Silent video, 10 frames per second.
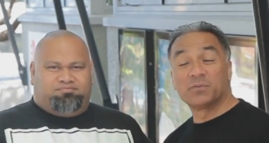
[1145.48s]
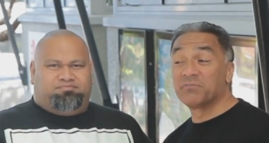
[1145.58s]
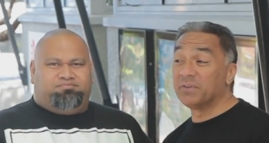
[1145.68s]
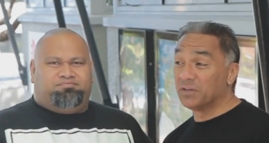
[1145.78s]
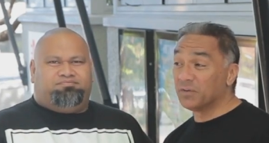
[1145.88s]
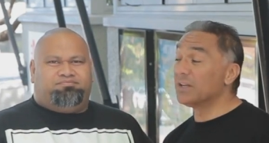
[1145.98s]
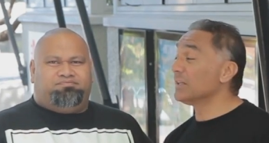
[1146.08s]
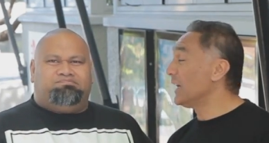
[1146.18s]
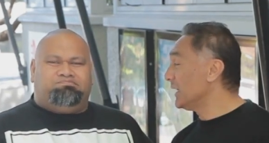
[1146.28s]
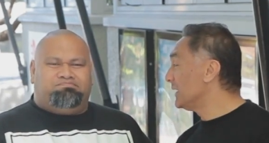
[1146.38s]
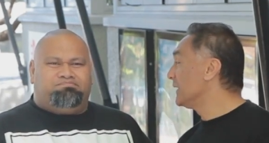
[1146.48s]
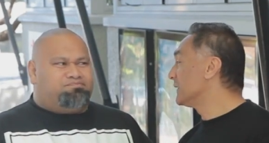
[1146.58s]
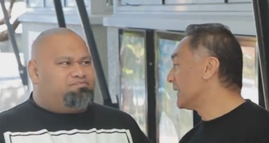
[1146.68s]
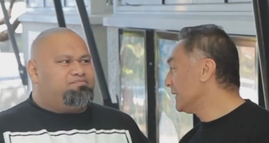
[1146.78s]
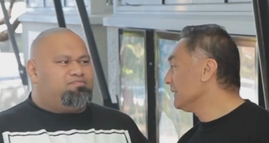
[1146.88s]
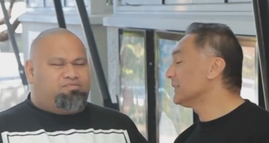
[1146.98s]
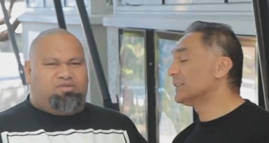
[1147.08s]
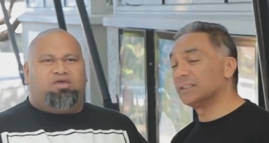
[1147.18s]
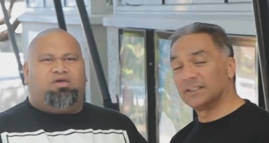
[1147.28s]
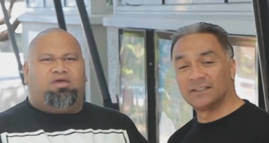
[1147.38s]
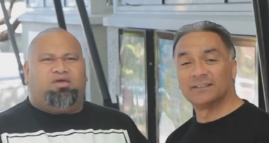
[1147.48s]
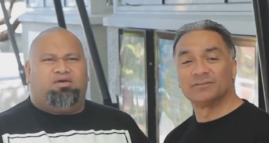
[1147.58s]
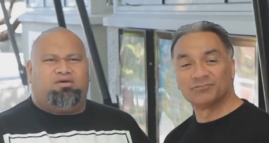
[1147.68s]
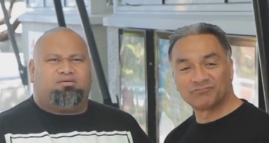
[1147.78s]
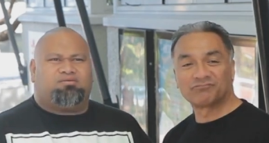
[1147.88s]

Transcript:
Speaker 1: so we've been around nine years now. So yeah.